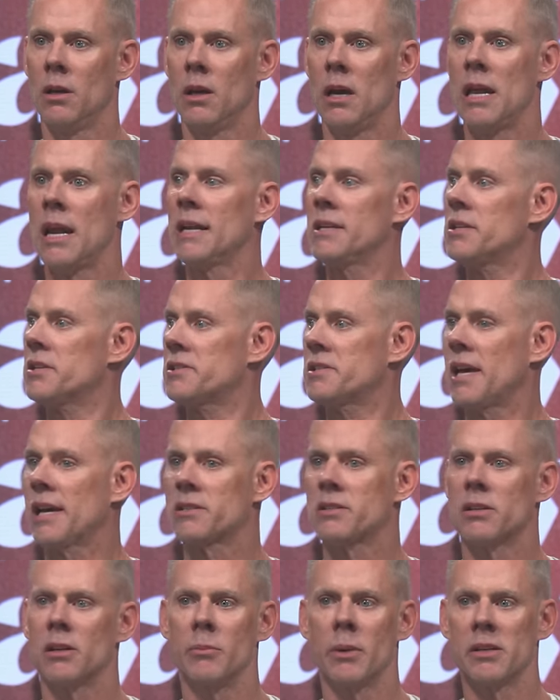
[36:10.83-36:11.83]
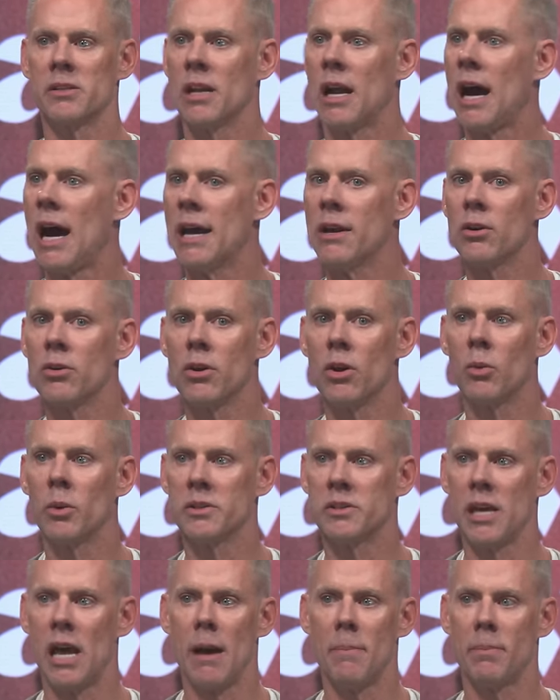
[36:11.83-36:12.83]
And I just texted him. I said, I don't know
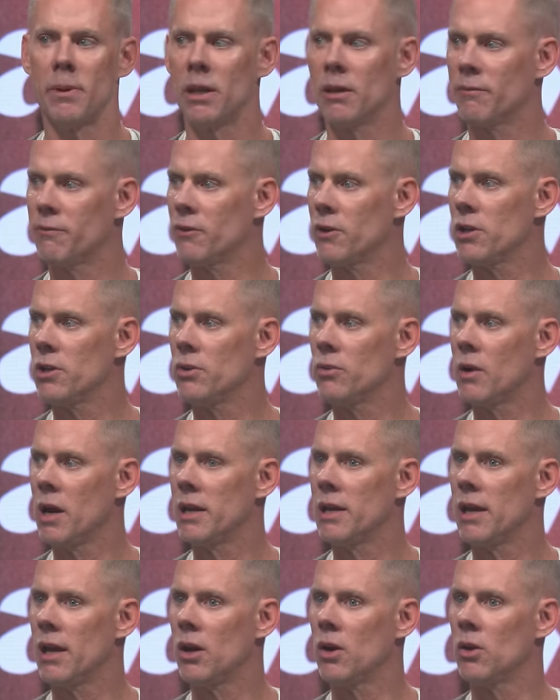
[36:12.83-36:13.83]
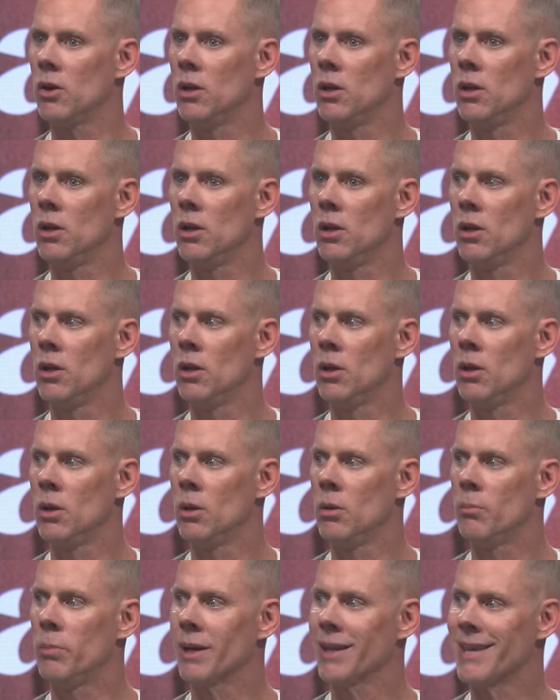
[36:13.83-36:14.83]
what's happening for you right now,
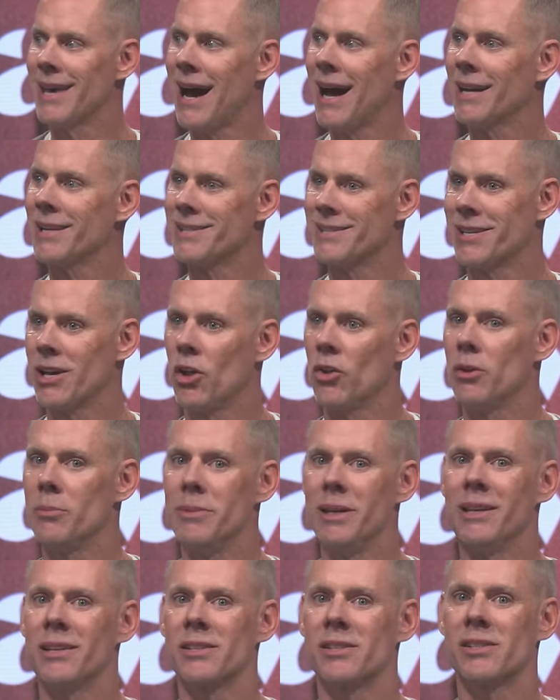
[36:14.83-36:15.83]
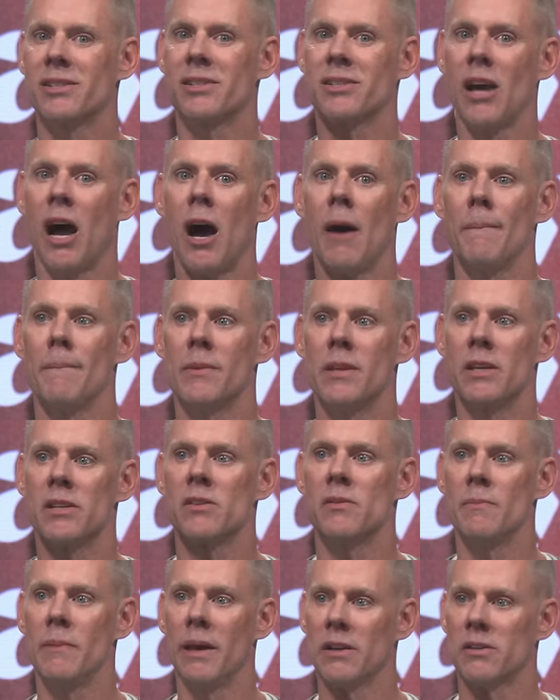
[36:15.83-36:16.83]
but God is telling me to stop
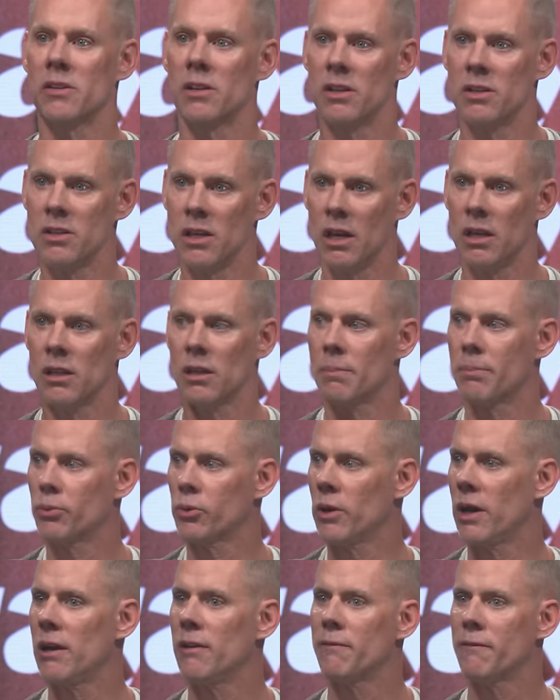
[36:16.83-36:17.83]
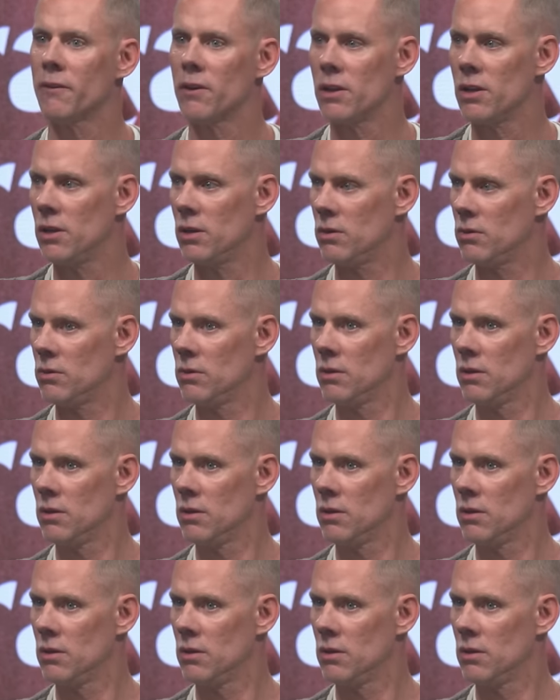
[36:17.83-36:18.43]
this message and to pray for you.